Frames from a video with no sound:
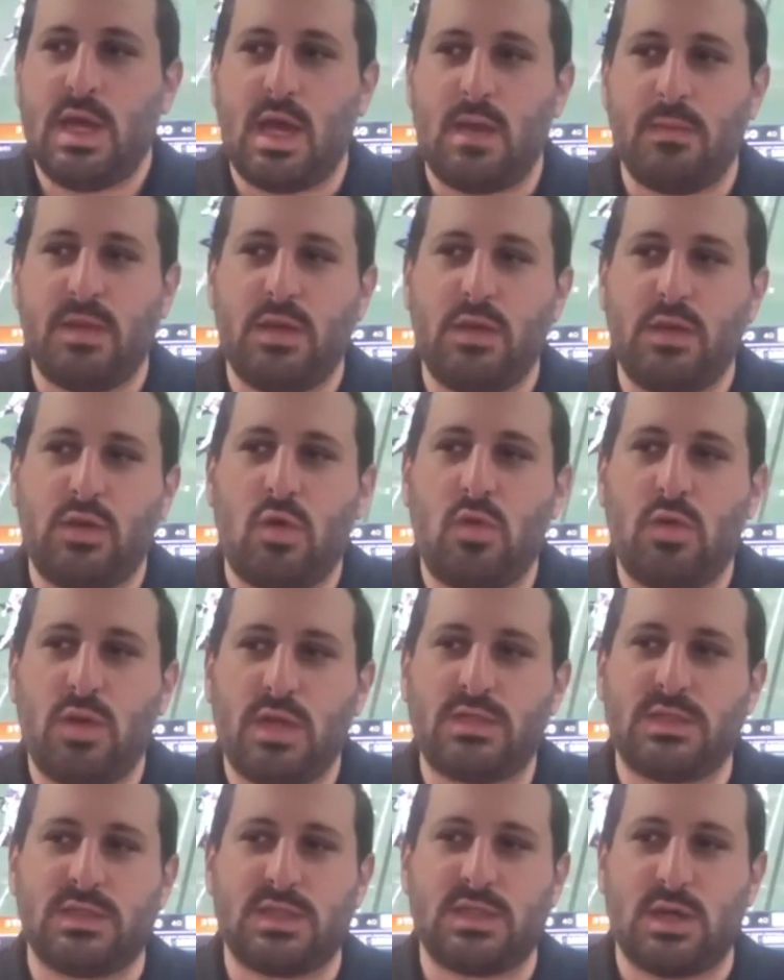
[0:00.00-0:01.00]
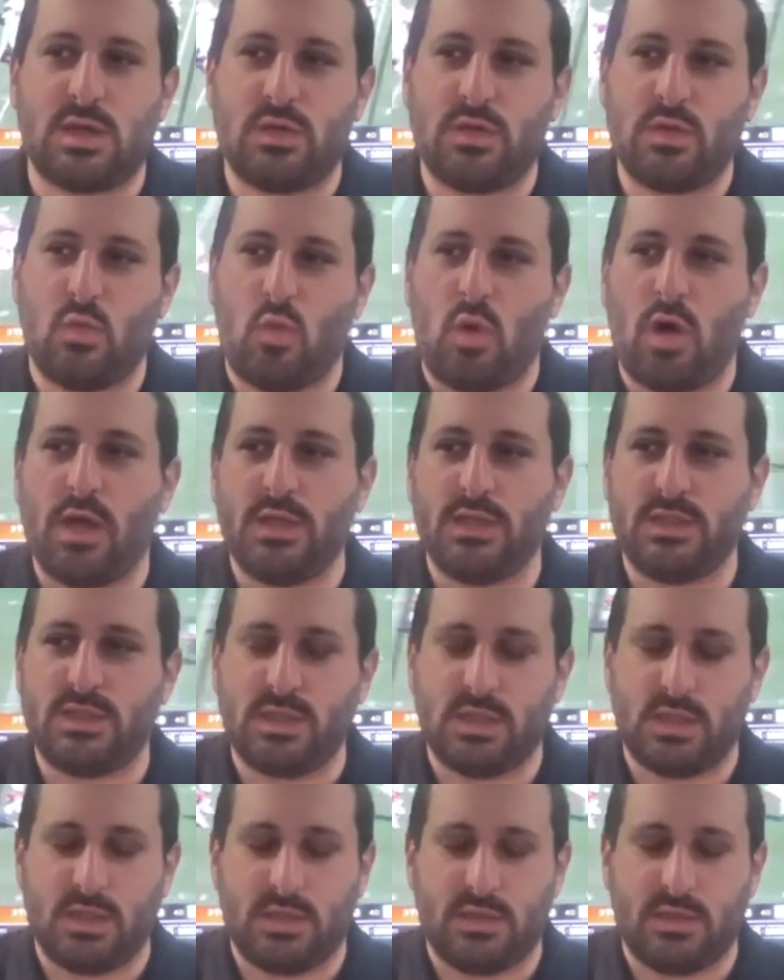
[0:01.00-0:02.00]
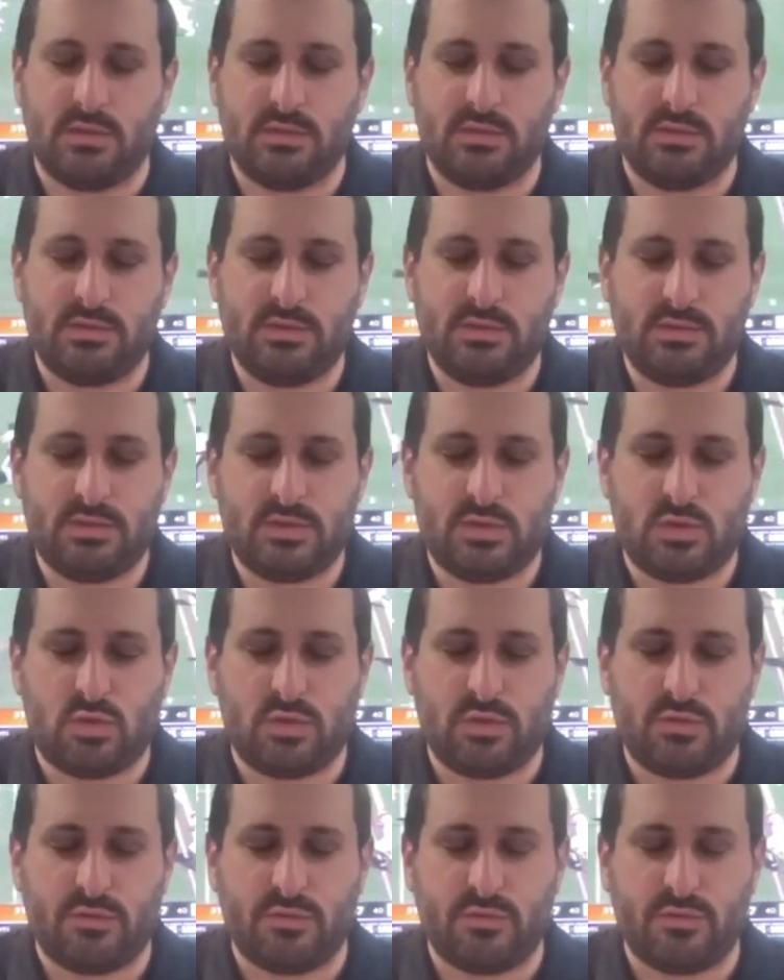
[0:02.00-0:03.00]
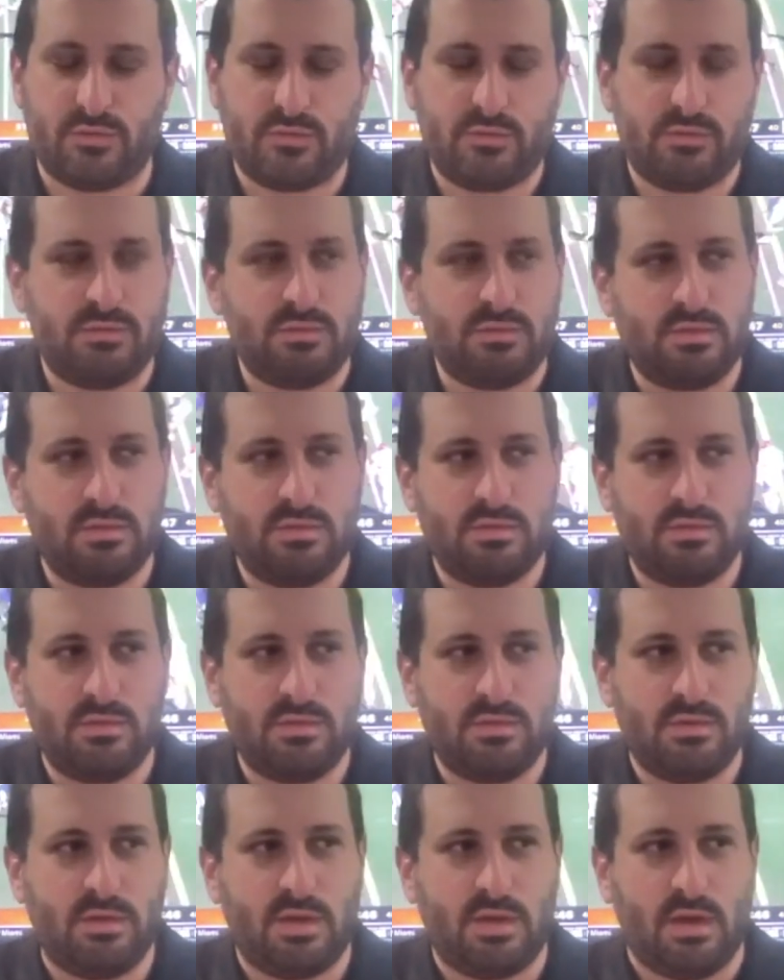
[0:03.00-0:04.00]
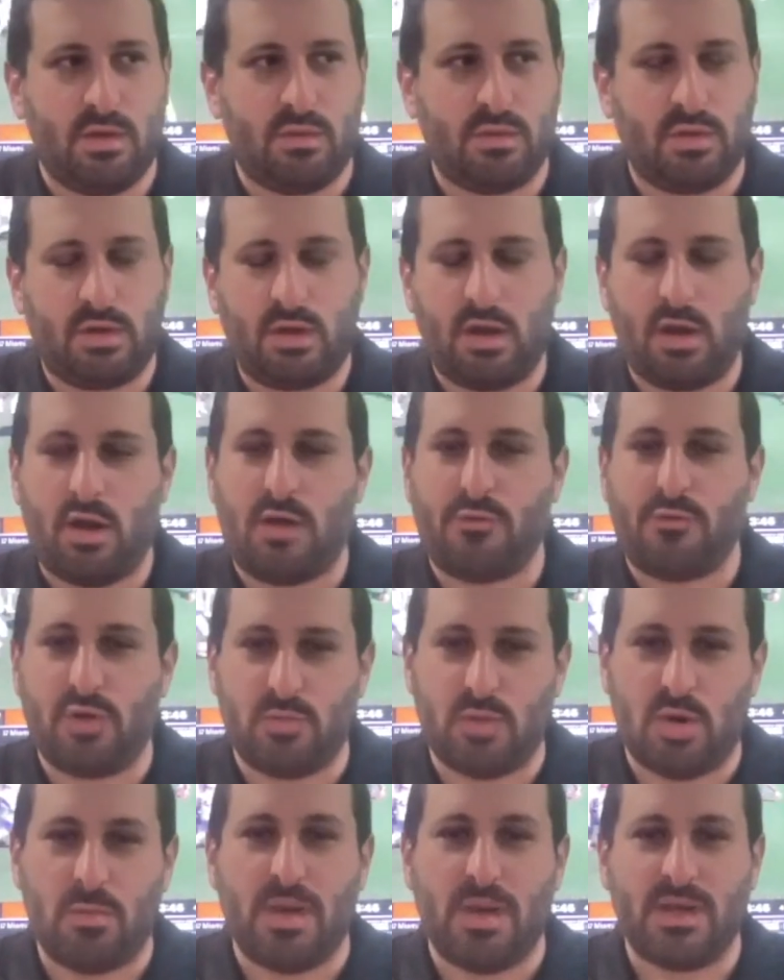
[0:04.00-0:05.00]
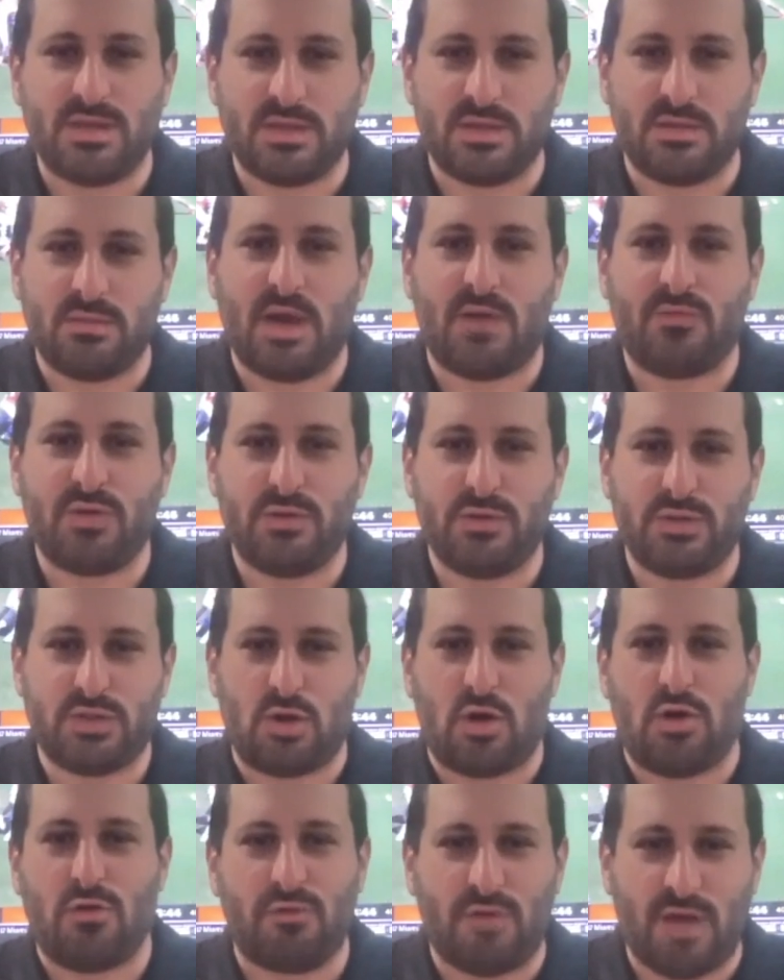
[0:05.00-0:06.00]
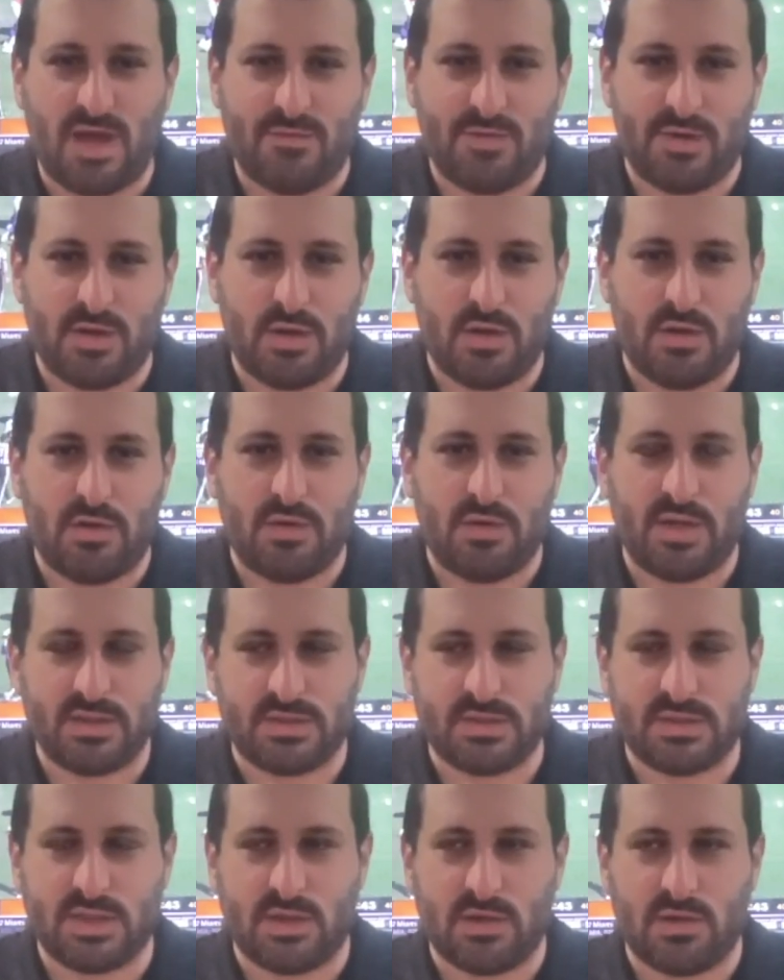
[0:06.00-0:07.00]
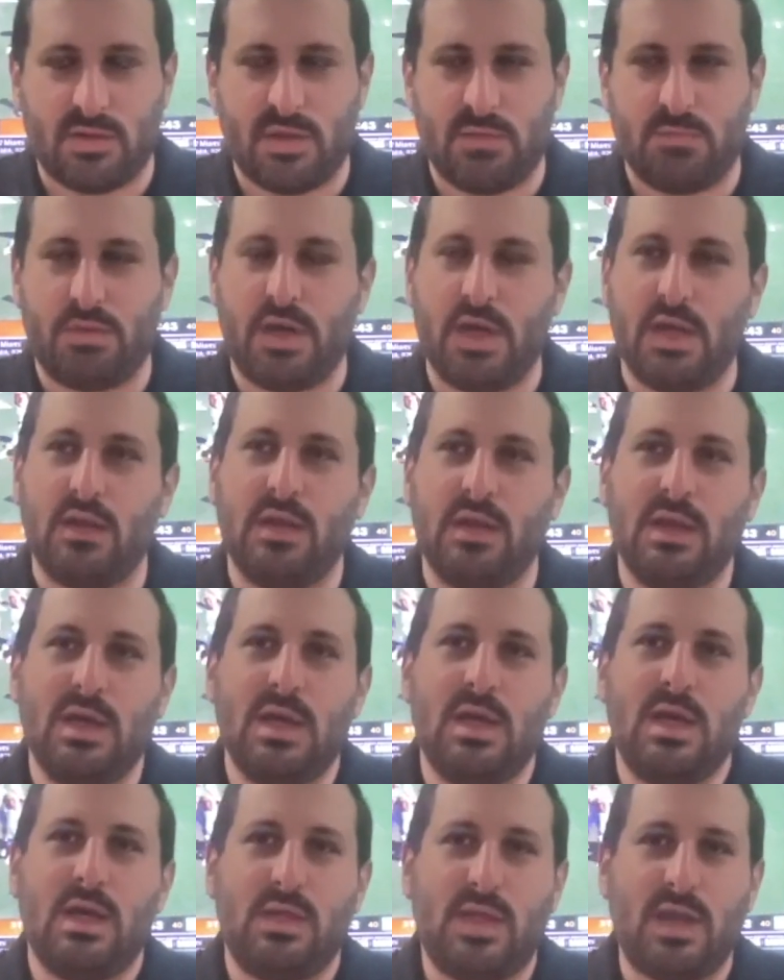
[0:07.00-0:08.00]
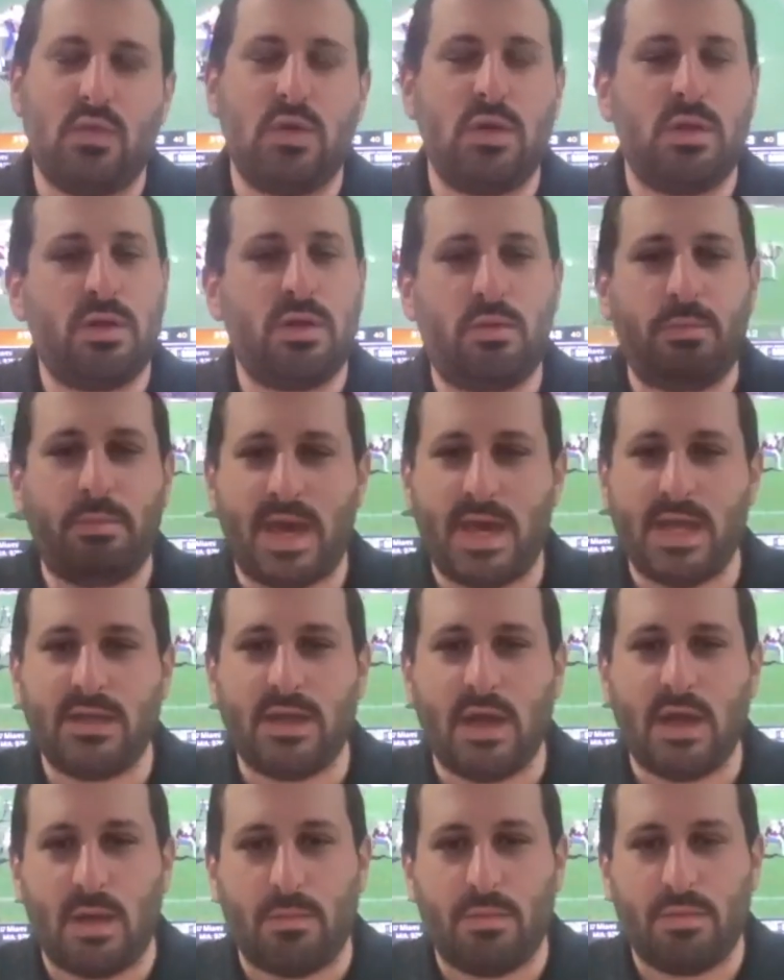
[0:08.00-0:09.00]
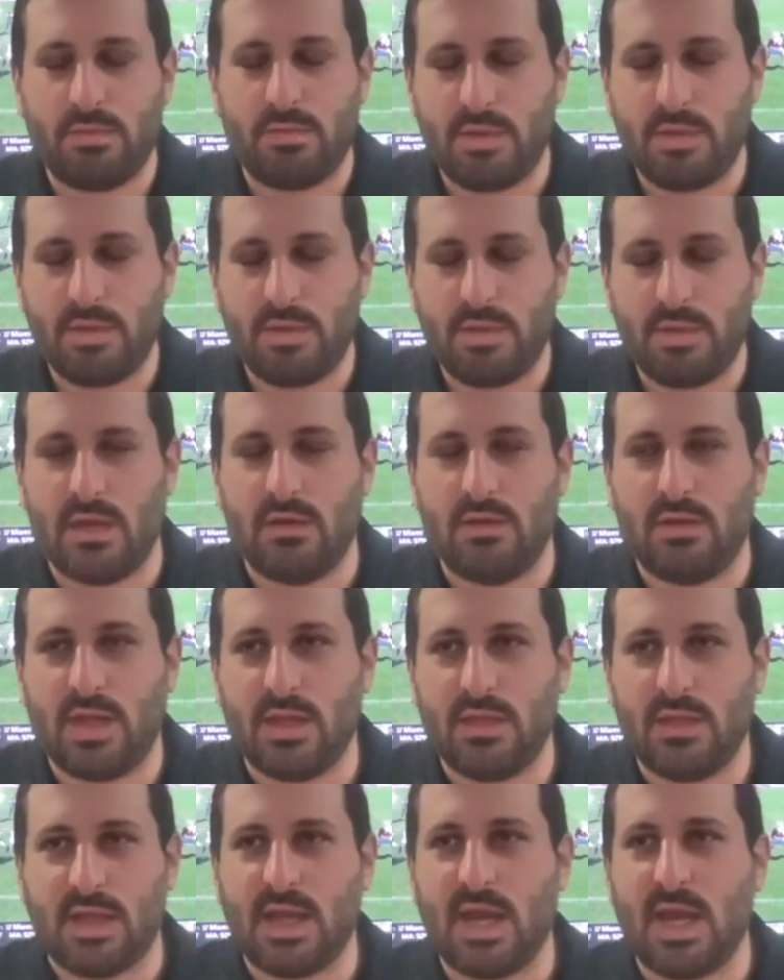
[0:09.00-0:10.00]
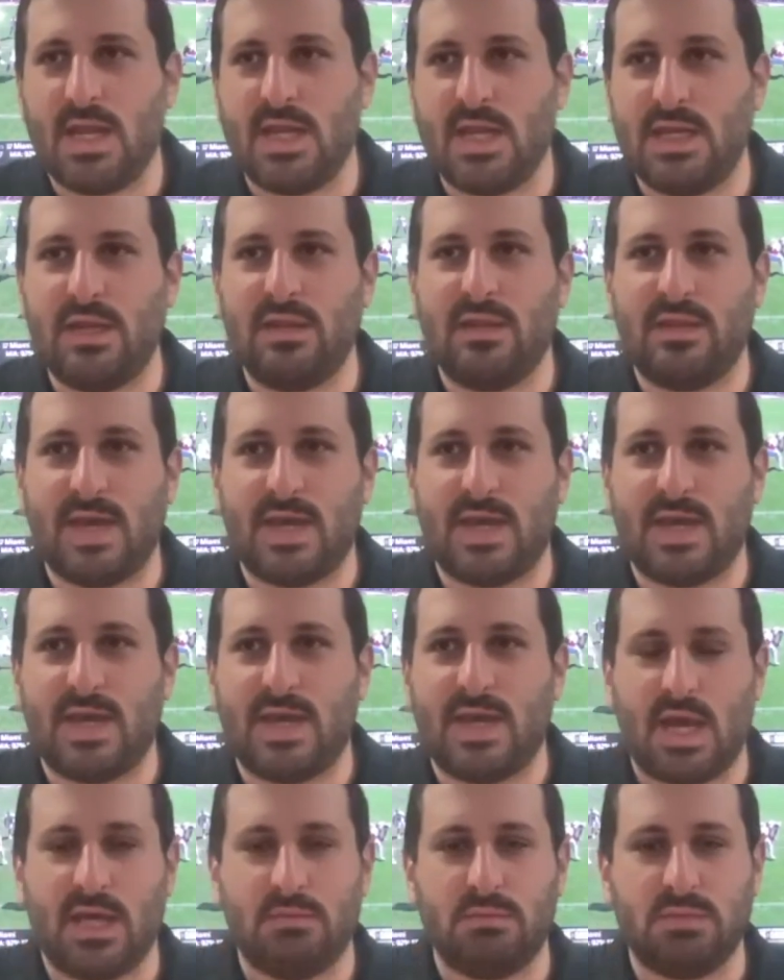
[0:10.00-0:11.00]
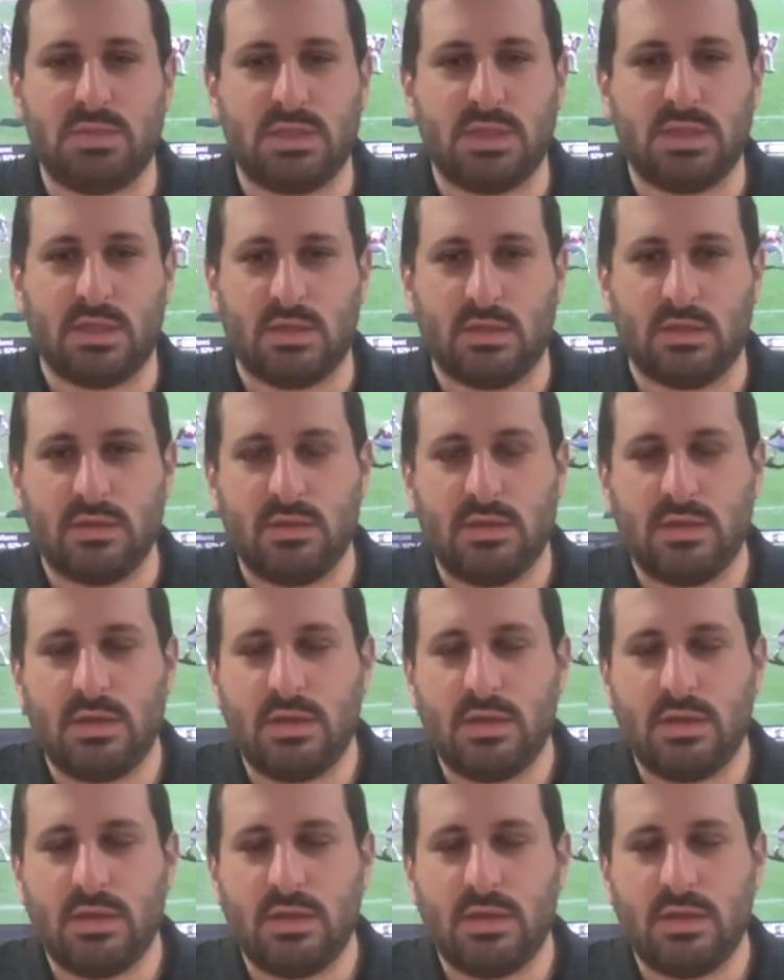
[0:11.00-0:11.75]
I mean, you don't necessarily want to sort of, you know, cut off your momentum after you start 5-0 necessarily, but they were a little banged up and they kind of needed that time to